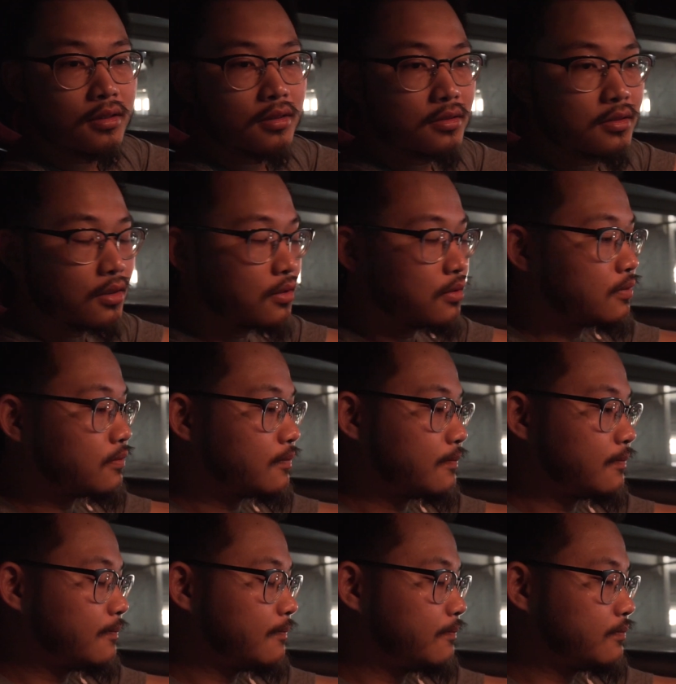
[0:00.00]
So
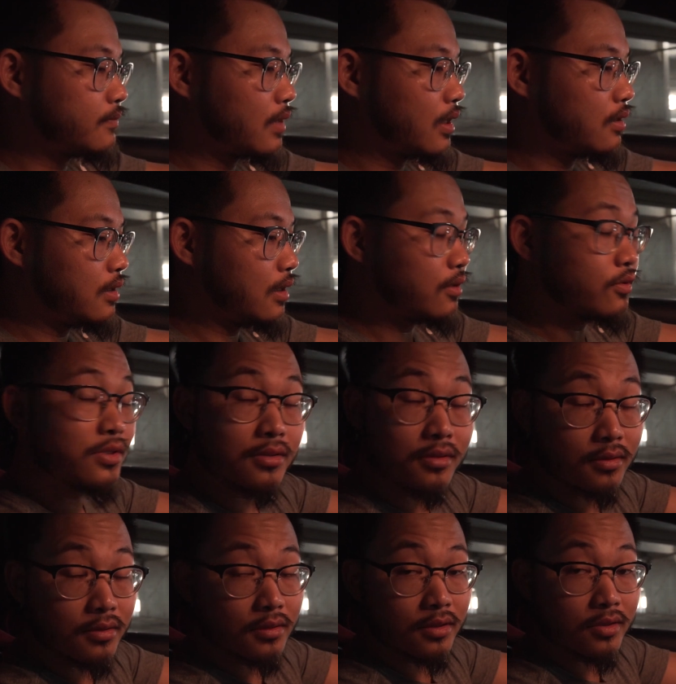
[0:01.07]
yeah, it was
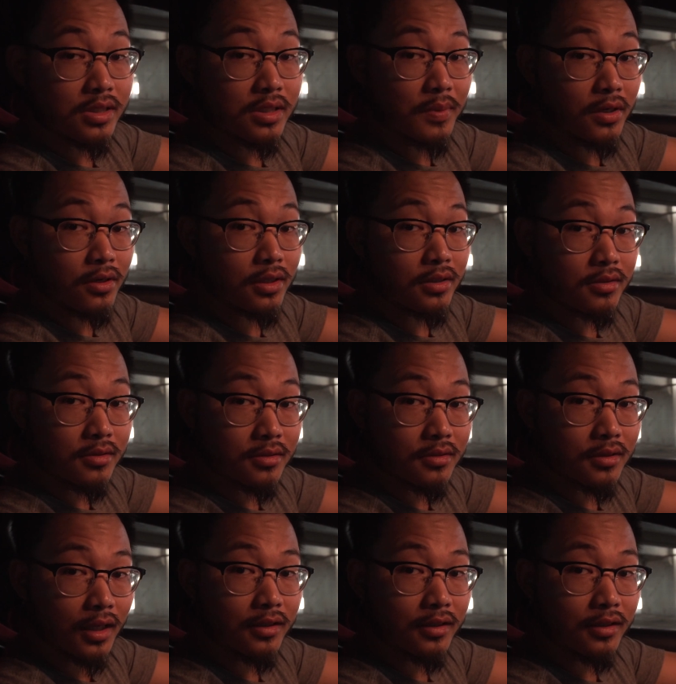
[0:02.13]
an experience.